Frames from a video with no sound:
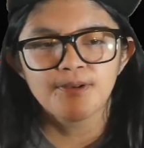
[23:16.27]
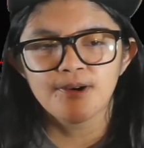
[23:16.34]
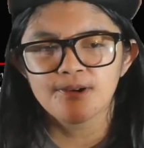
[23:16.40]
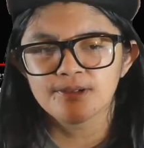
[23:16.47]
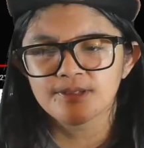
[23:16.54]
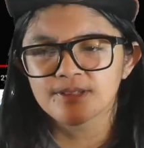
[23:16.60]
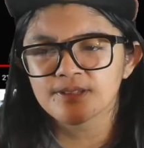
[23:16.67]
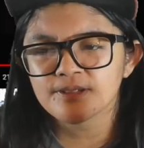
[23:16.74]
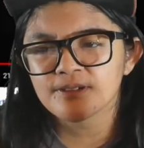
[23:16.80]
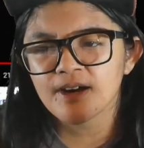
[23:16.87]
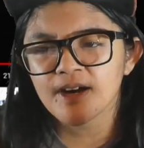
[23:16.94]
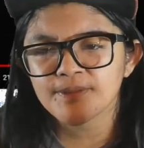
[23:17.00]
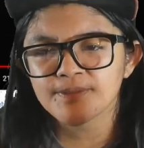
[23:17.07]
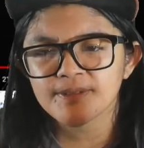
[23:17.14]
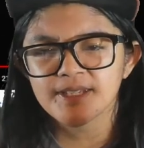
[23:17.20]
You have the
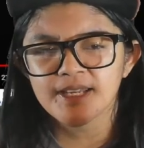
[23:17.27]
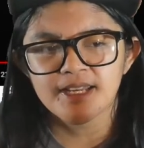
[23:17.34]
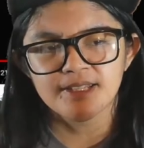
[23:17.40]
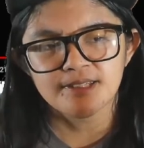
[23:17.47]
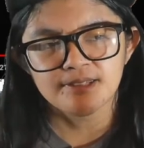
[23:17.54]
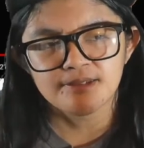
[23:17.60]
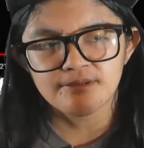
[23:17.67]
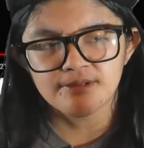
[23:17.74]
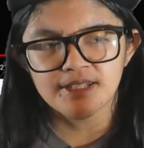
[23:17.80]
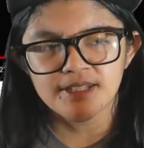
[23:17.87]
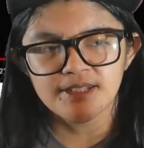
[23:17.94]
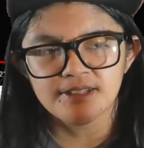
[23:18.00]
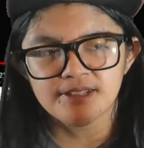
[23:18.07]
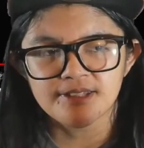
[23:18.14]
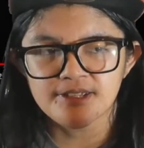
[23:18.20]
end screen, the
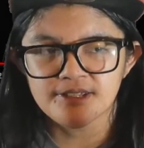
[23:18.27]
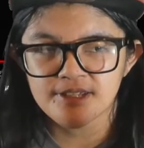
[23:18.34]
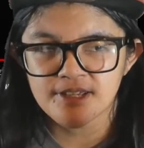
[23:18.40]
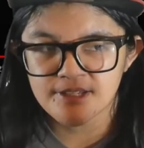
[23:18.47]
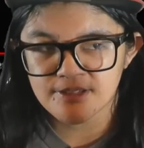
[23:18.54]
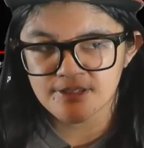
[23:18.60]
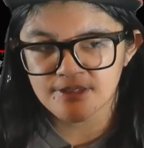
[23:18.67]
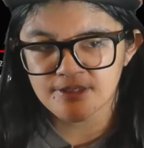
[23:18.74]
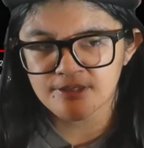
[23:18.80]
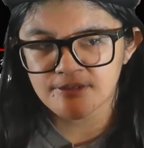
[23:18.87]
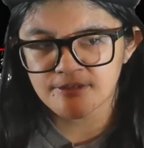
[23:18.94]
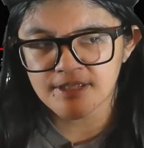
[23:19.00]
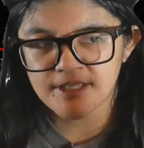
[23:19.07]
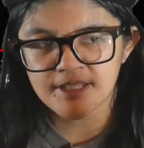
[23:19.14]
suggestion screen.